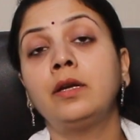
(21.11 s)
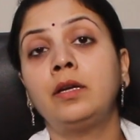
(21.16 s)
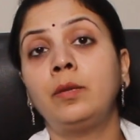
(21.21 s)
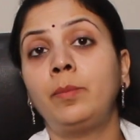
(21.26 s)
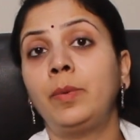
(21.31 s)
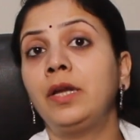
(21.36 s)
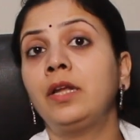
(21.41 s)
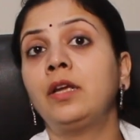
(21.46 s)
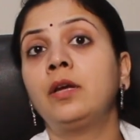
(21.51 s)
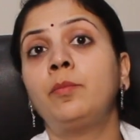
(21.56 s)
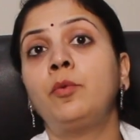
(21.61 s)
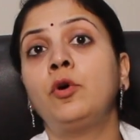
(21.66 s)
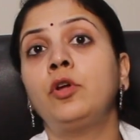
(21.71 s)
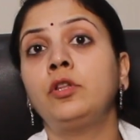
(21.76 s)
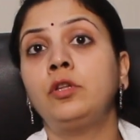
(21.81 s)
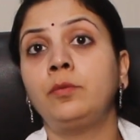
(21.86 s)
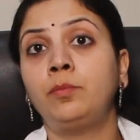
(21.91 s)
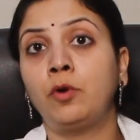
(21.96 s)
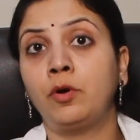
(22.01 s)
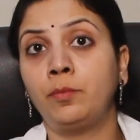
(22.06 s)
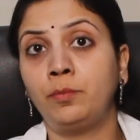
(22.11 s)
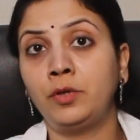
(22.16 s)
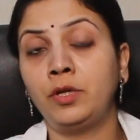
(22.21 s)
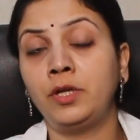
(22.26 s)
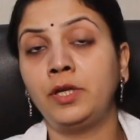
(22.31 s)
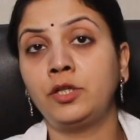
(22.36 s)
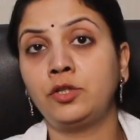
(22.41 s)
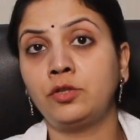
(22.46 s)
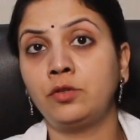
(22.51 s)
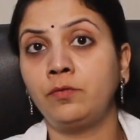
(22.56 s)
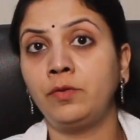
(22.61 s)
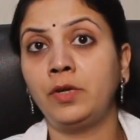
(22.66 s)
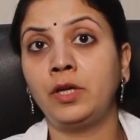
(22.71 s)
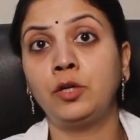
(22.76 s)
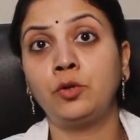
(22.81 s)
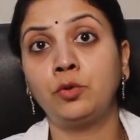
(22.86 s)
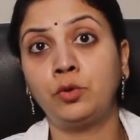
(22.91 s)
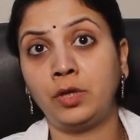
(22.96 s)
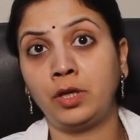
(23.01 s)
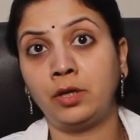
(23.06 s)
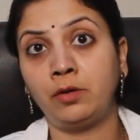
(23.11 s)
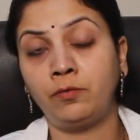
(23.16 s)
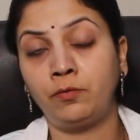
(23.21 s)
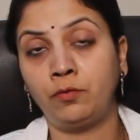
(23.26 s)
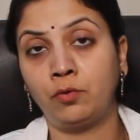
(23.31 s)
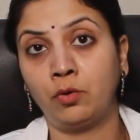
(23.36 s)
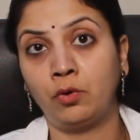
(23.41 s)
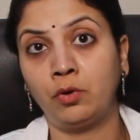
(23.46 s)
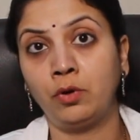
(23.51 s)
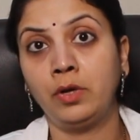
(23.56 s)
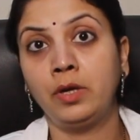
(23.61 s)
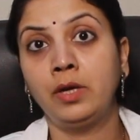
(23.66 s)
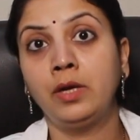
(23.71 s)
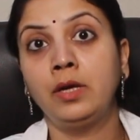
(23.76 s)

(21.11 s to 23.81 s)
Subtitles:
depending upon the population we are looking for.